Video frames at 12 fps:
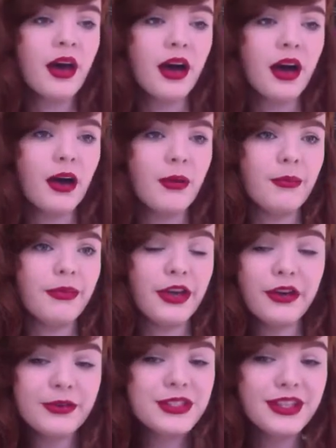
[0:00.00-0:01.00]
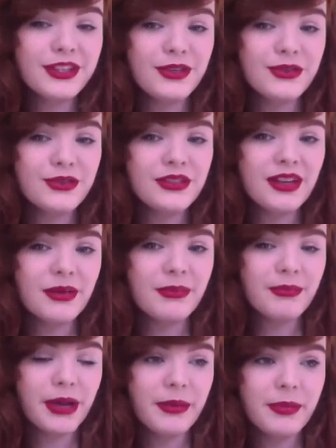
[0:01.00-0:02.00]
The only reason I use
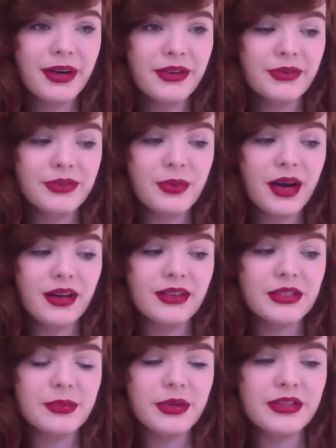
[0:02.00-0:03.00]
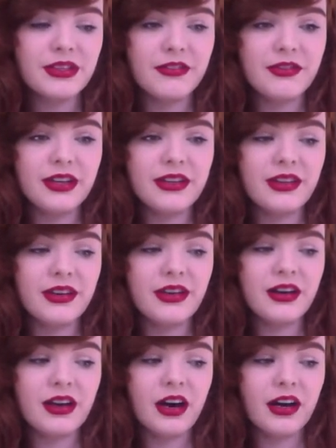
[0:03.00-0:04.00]
baby powder as well is because I find
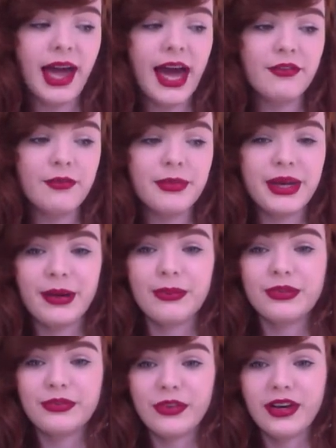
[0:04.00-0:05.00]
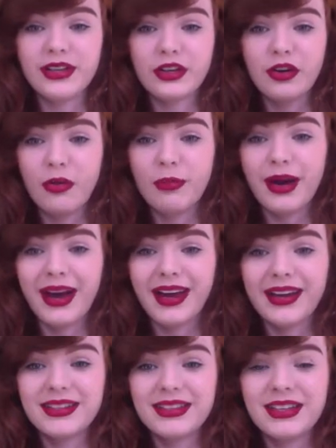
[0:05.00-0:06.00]
that I haven't been able to find a
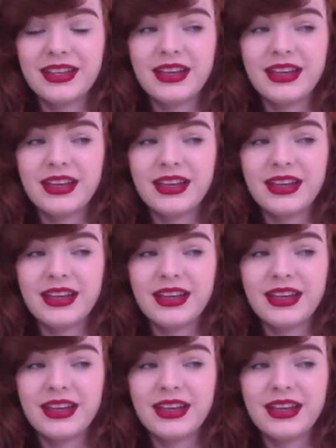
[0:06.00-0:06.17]
compact